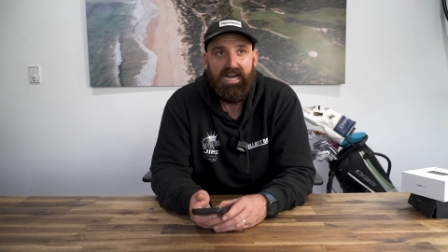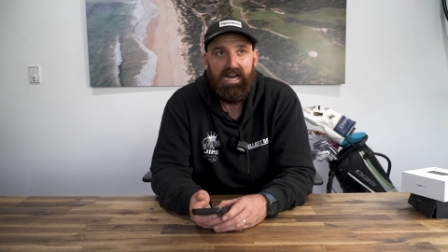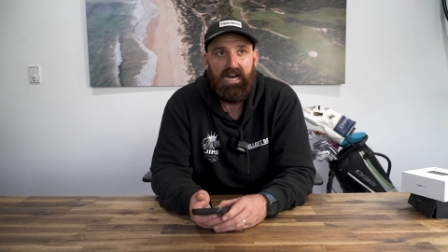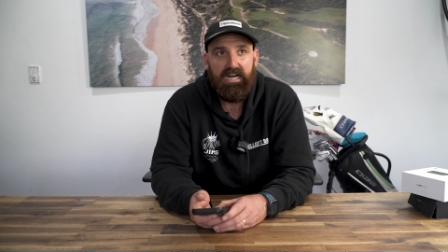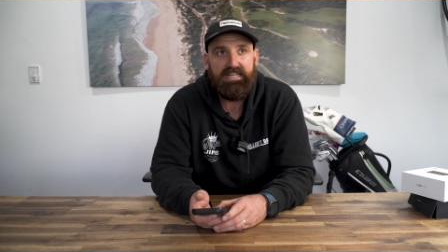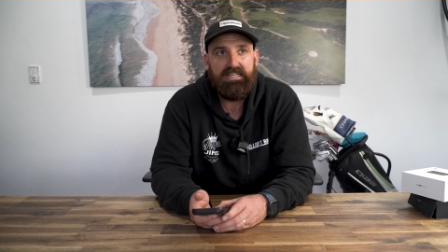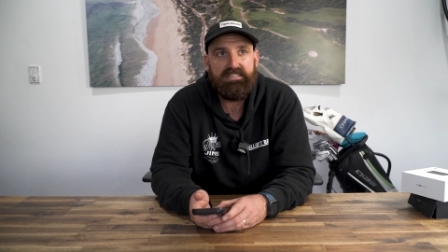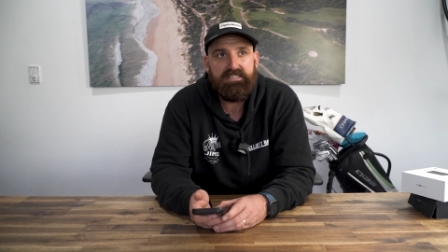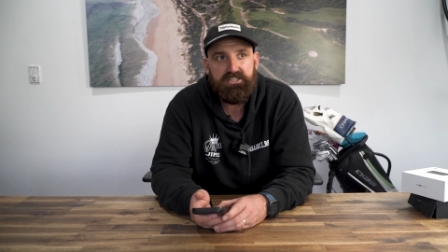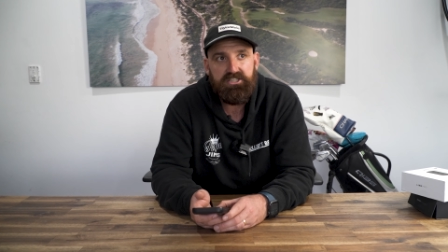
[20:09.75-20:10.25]
I
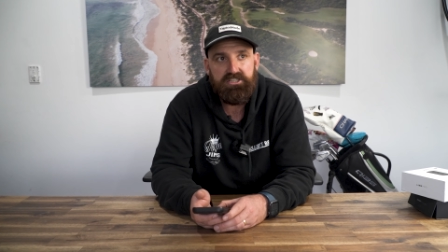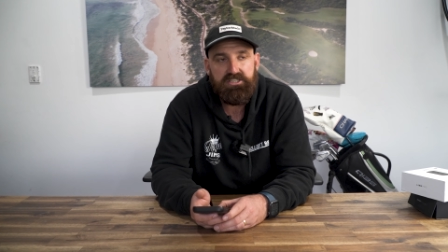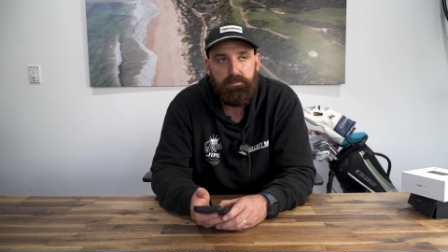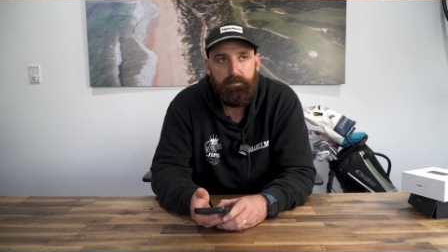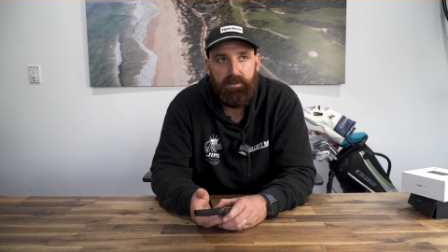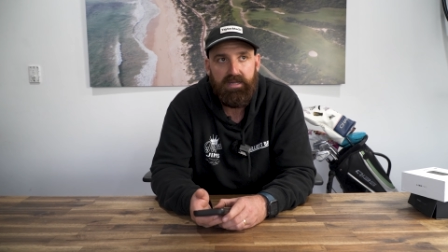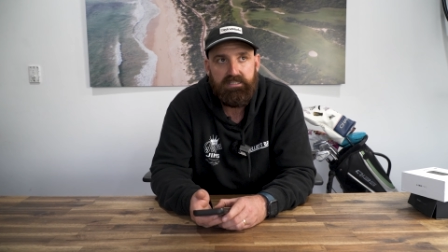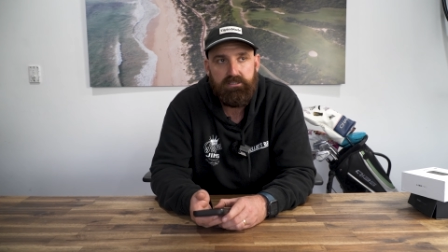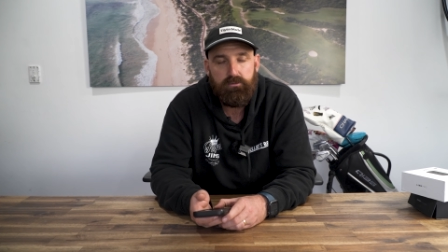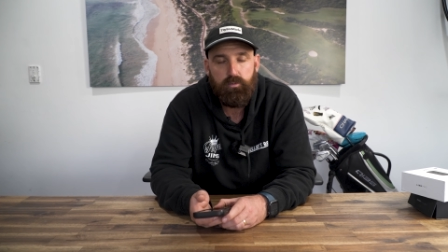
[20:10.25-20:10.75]
guess it just
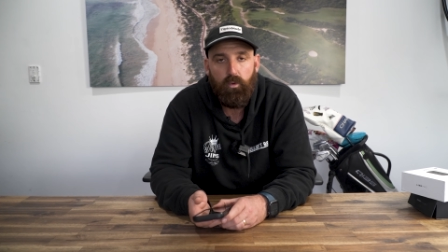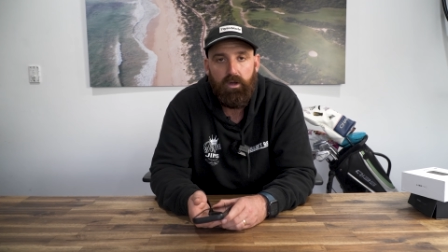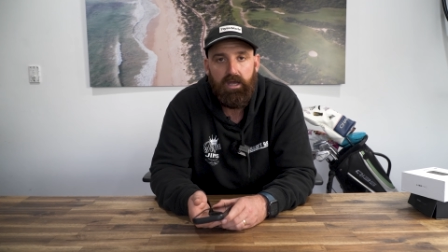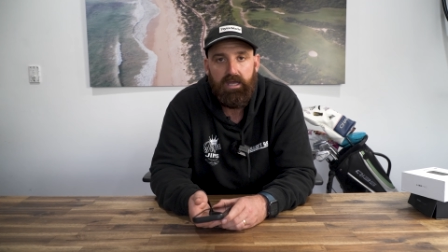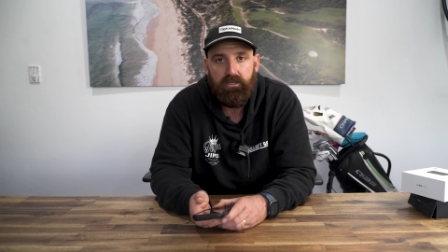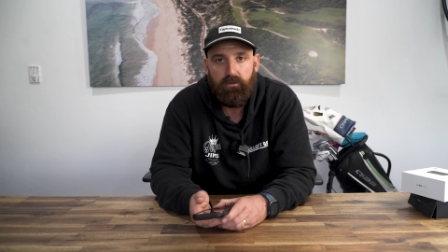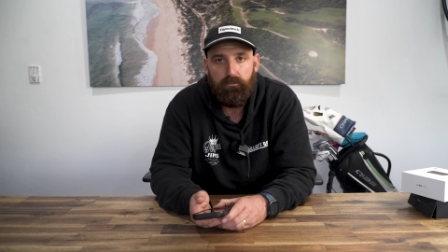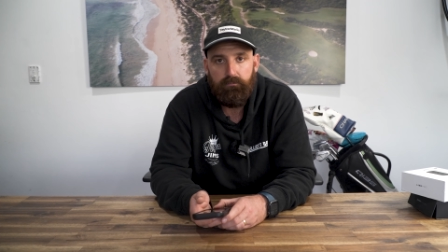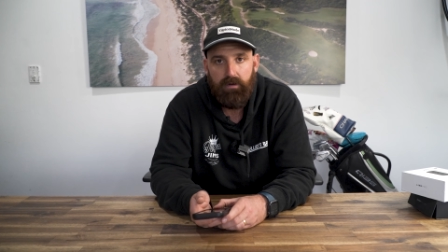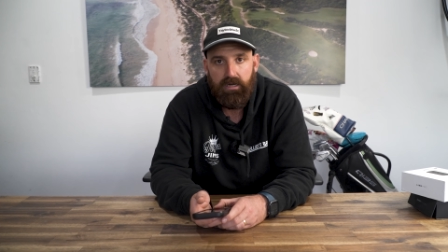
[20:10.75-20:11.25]
depends where
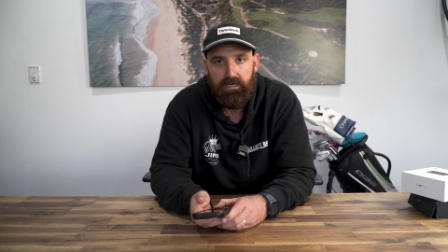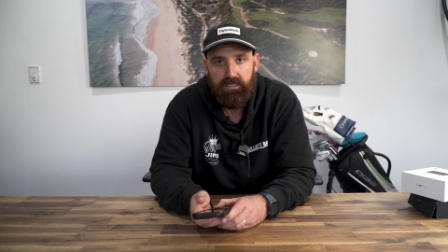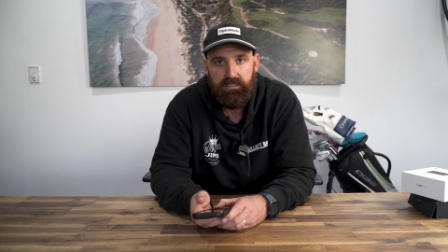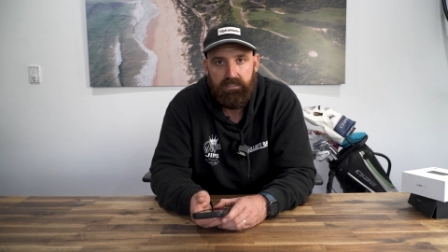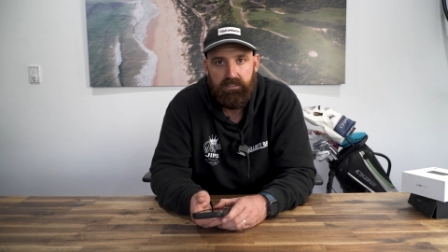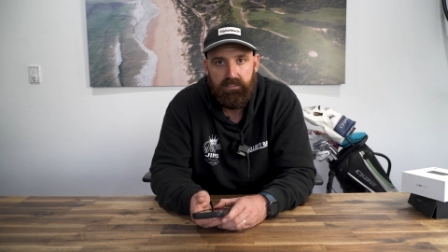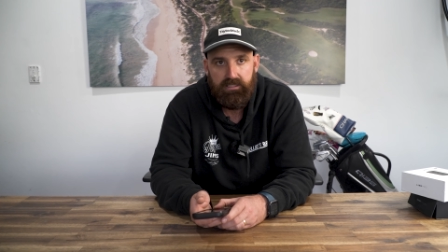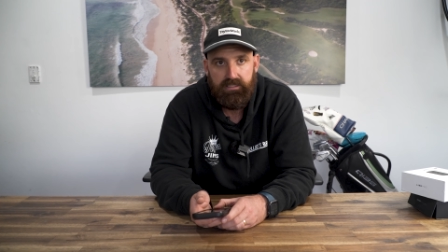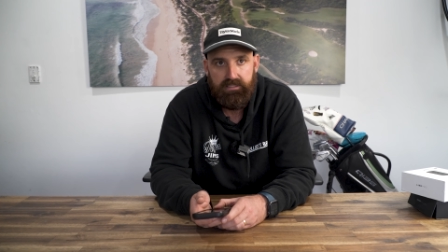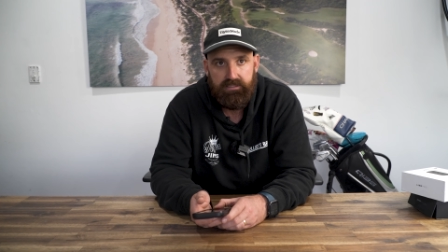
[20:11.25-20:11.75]
your
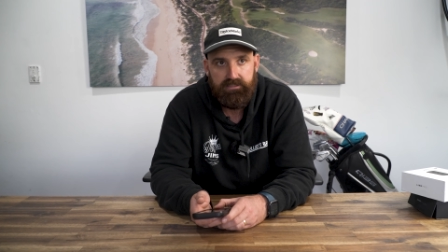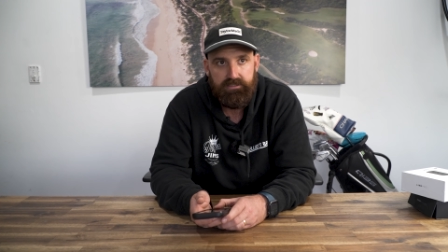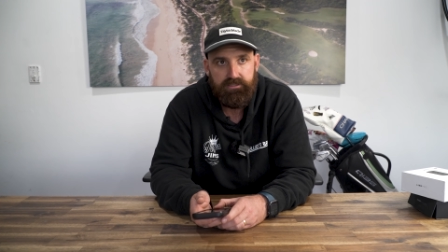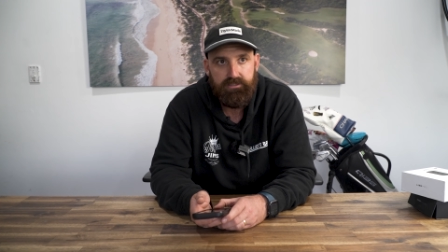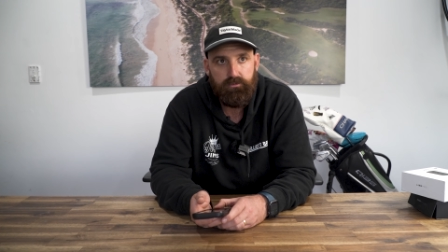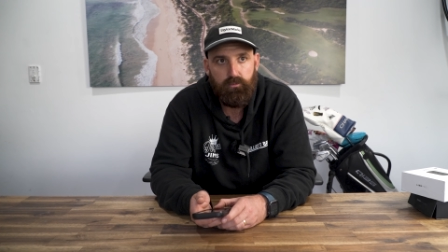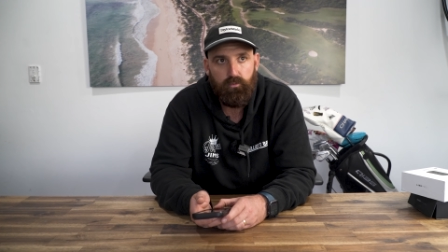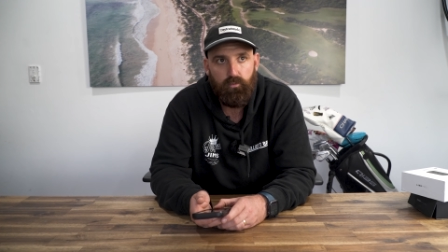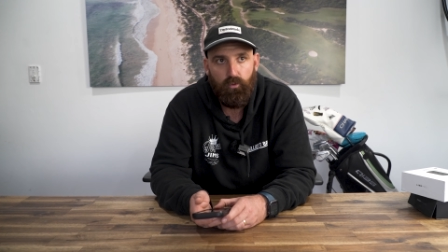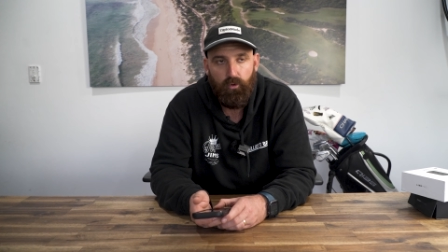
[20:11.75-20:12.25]
money
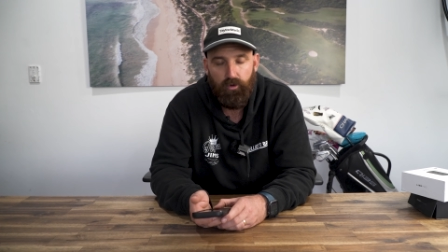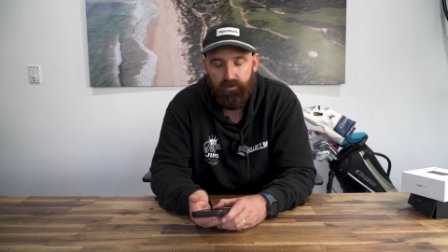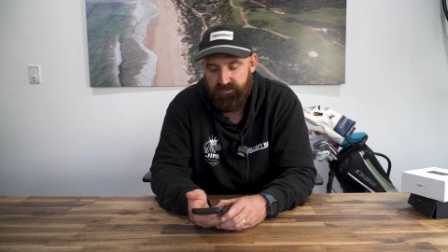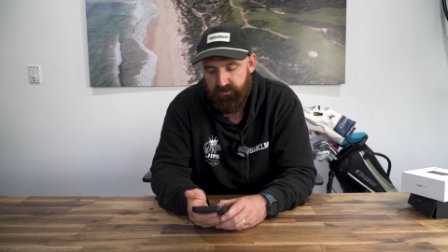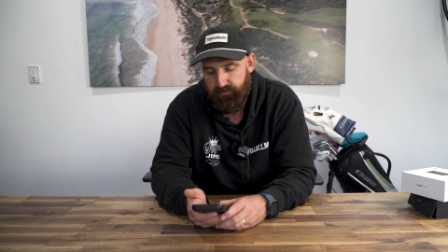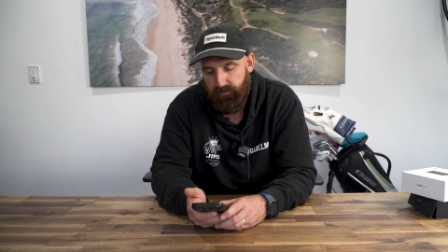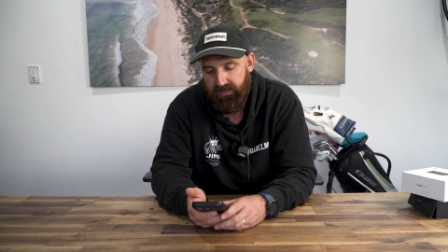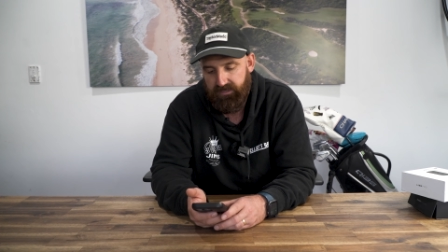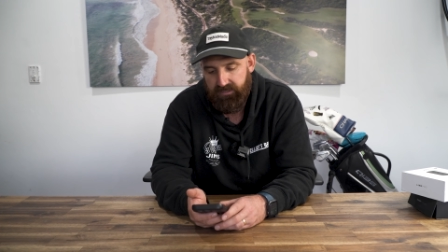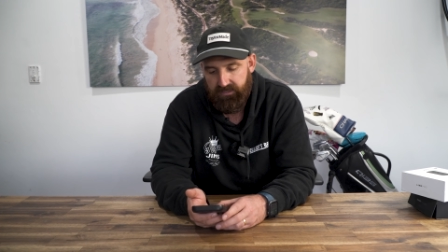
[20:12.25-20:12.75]
is worth
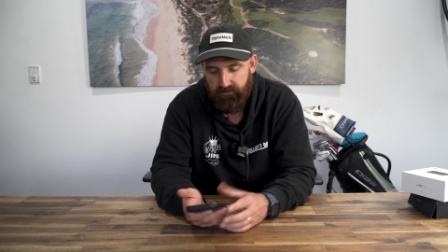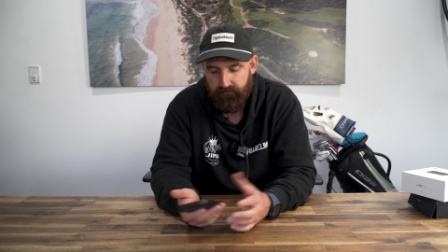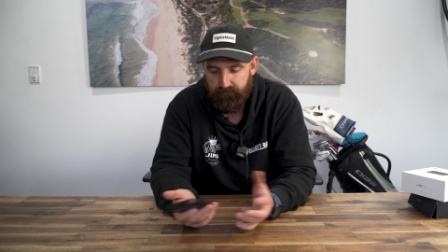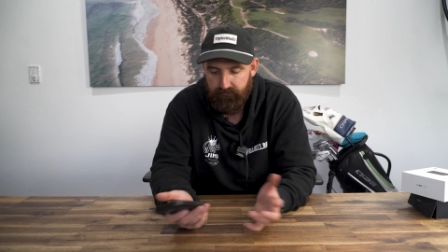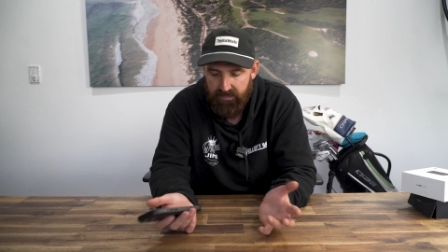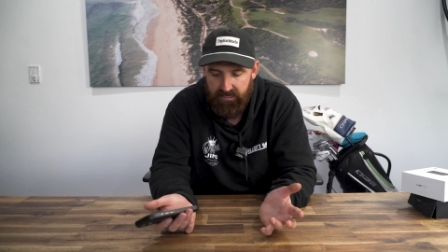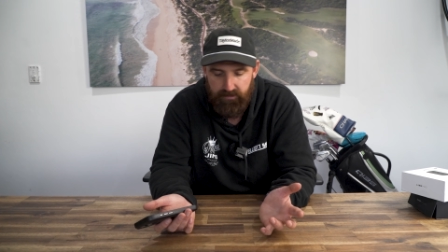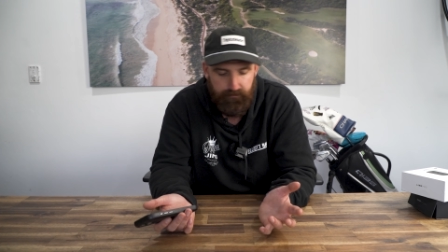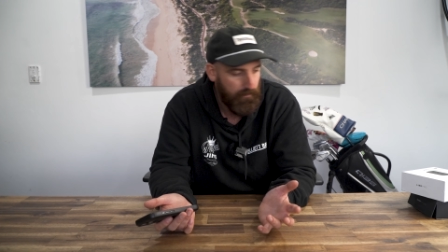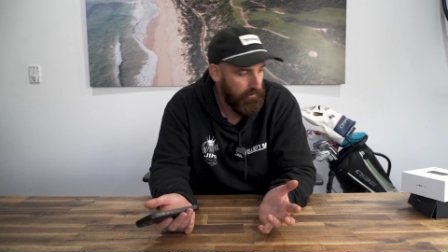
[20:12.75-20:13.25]
spending.
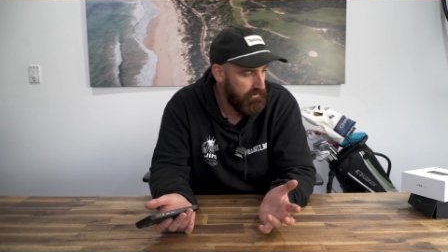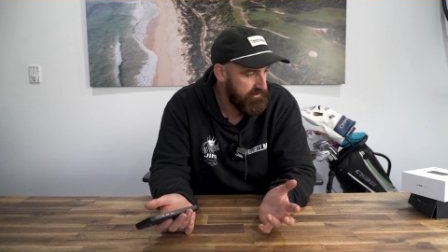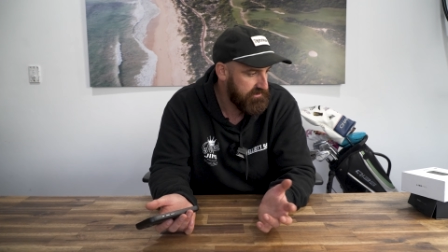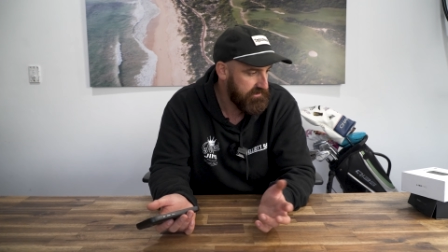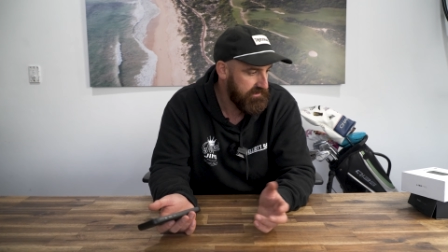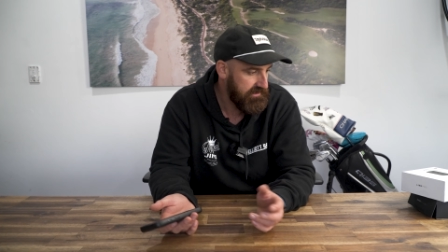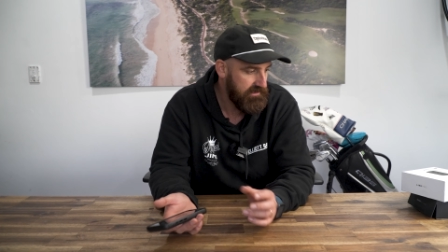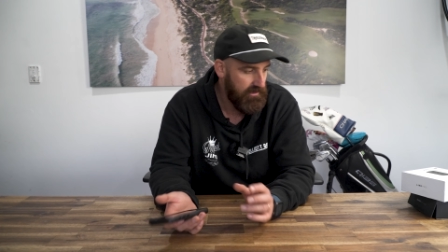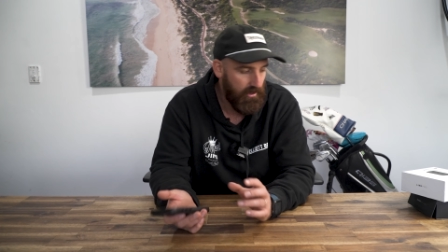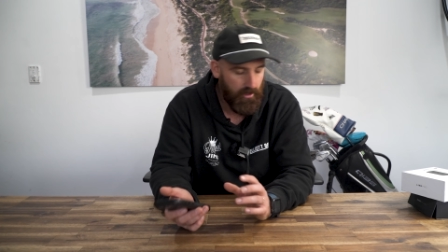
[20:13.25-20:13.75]
Me
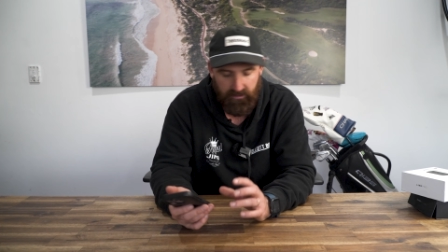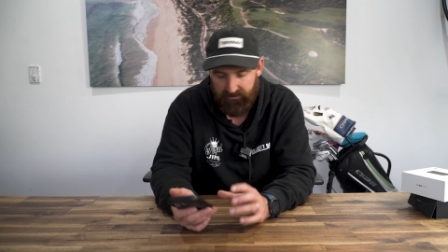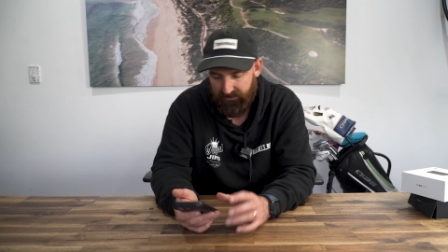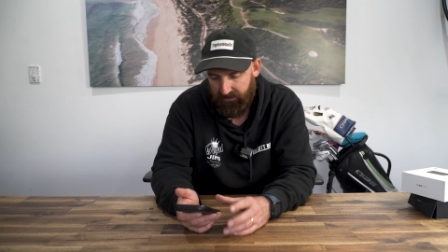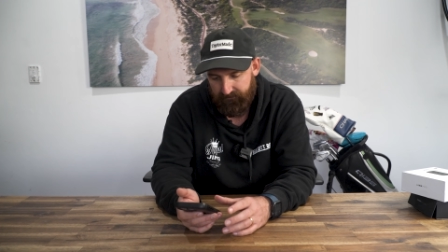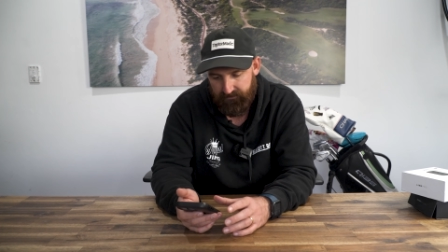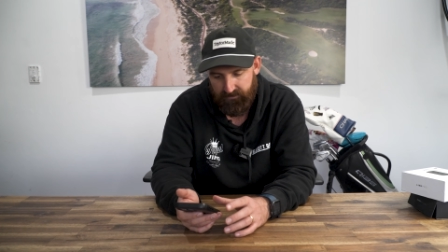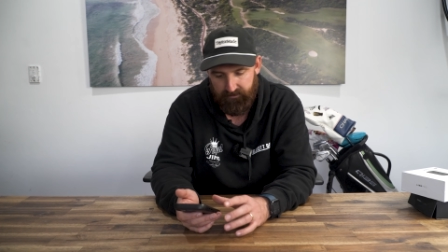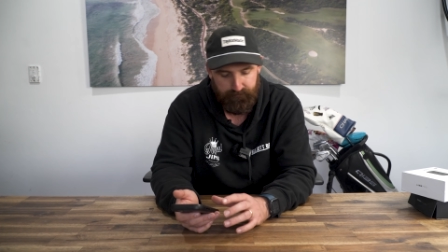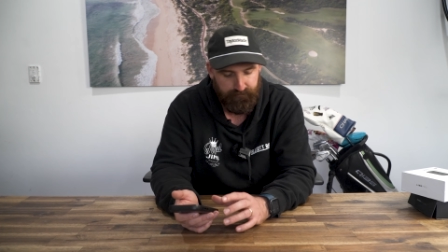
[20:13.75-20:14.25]
personally, I
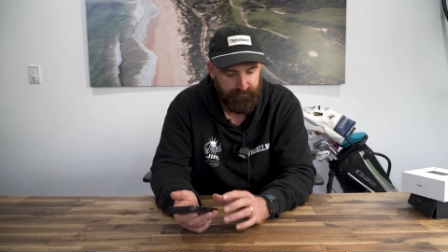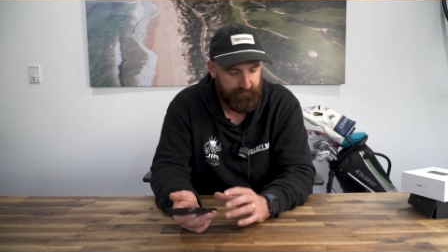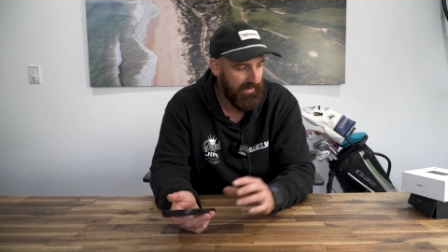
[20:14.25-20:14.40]
love it.